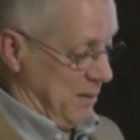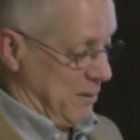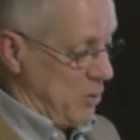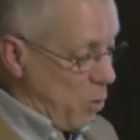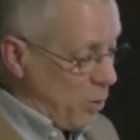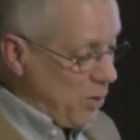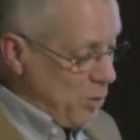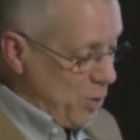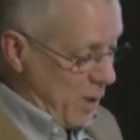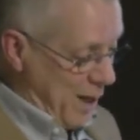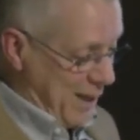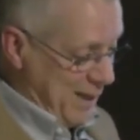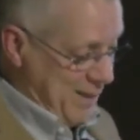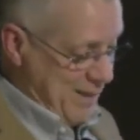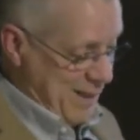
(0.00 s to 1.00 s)
Nor do
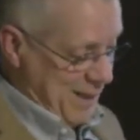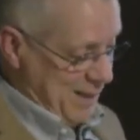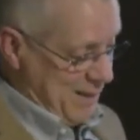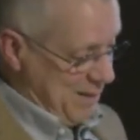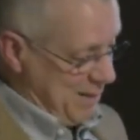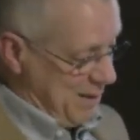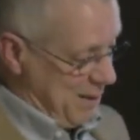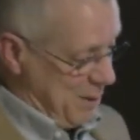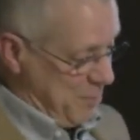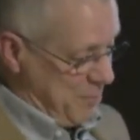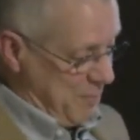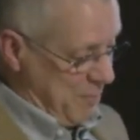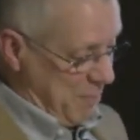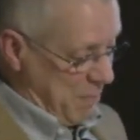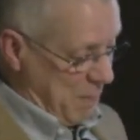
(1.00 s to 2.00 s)
I think
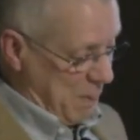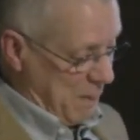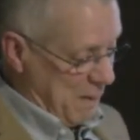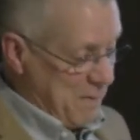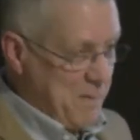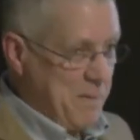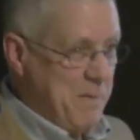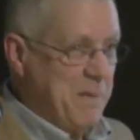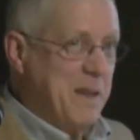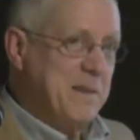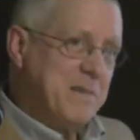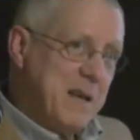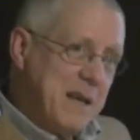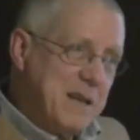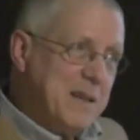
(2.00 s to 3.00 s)
um,
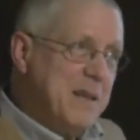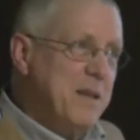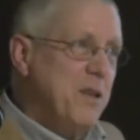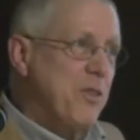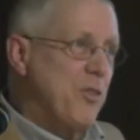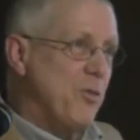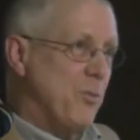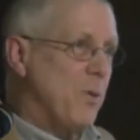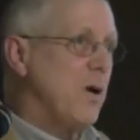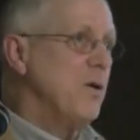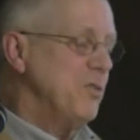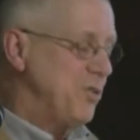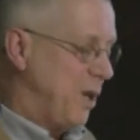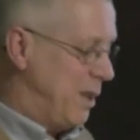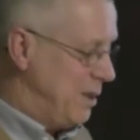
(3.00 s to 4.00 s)
that taking
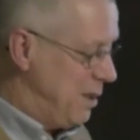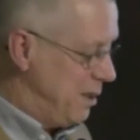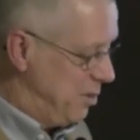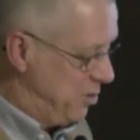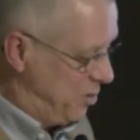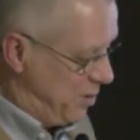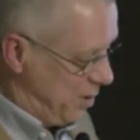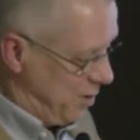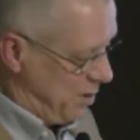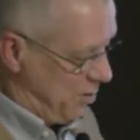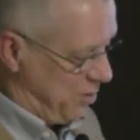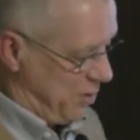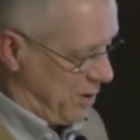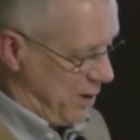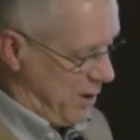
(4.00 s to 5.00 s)
Thoreau's ideas
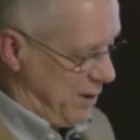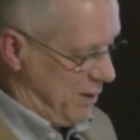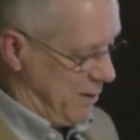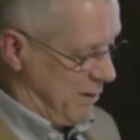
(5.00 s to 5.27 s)
seriously